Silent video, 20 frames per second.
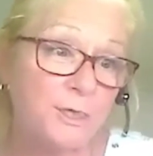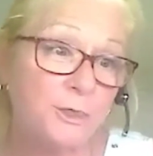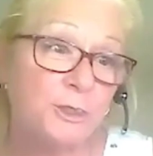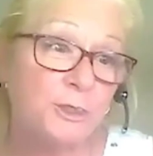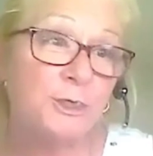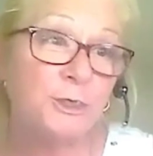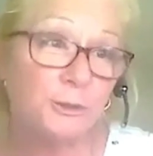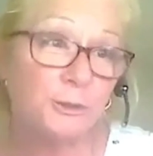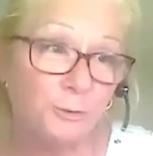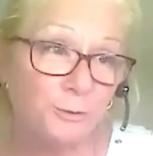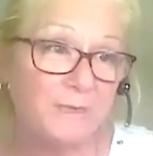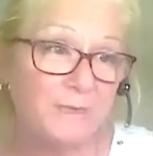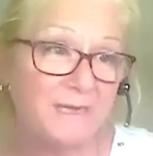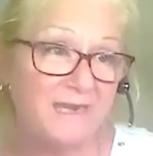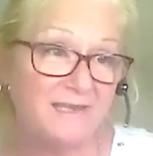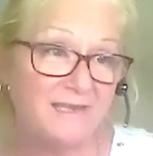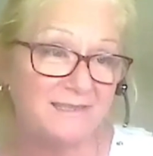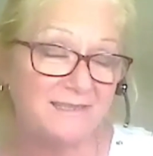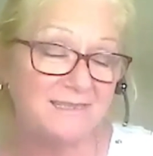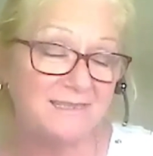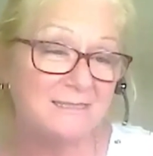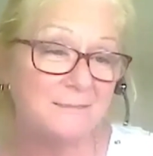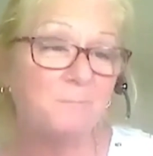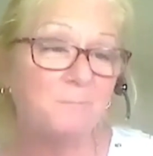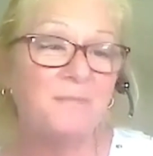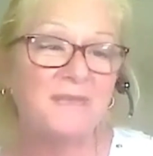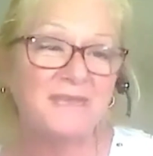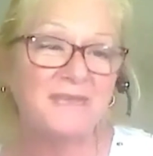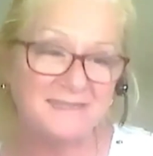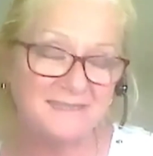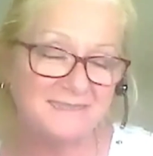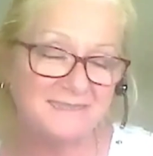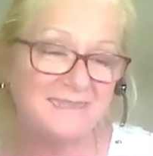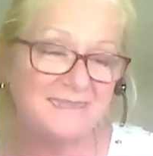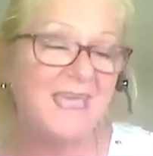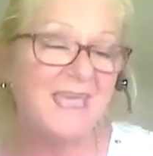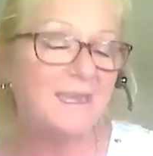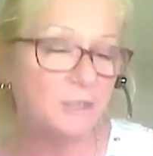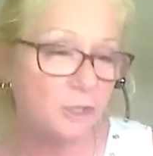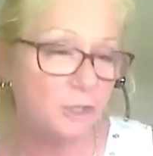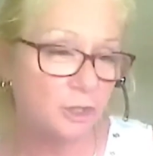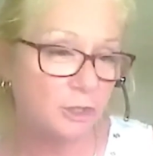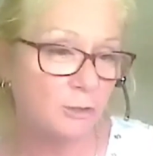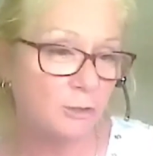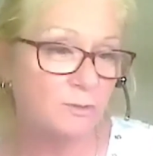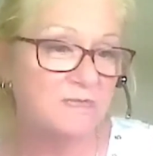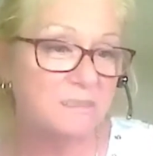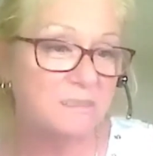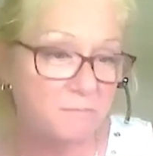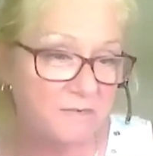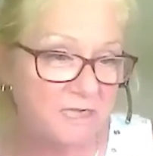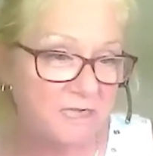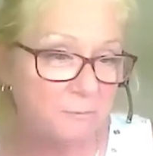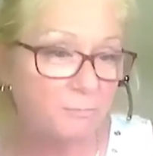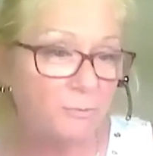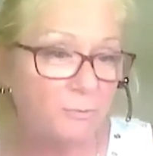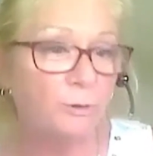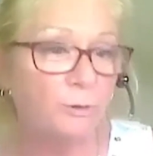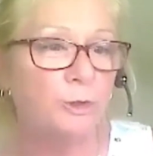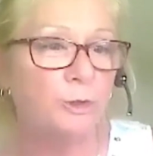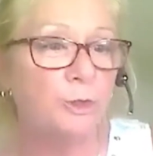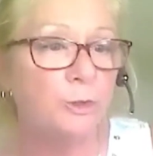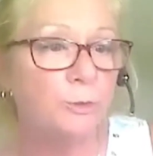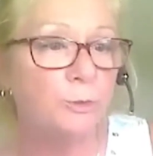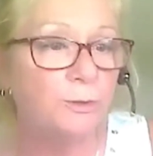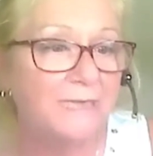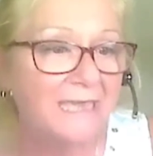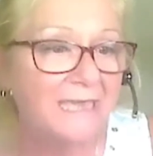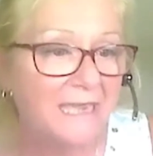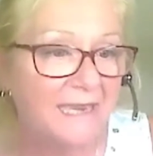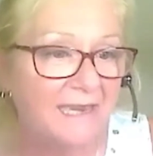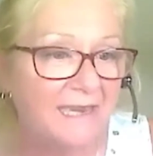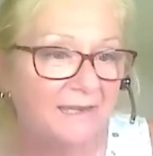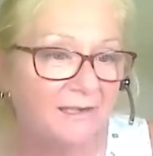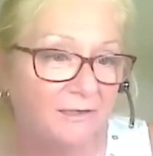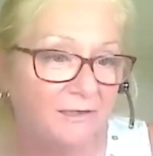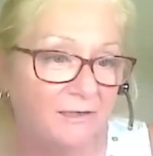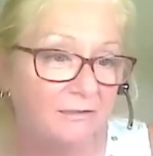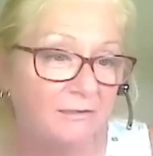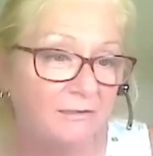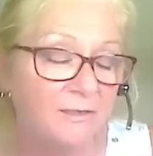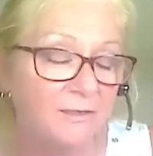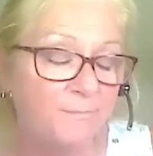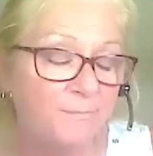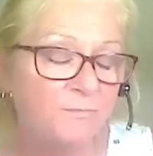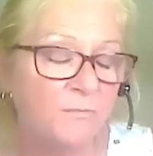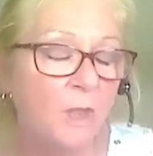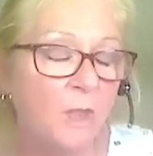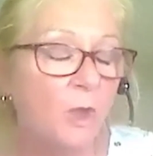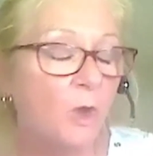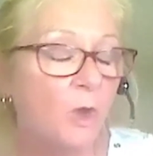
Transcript: be curious because that shows people you care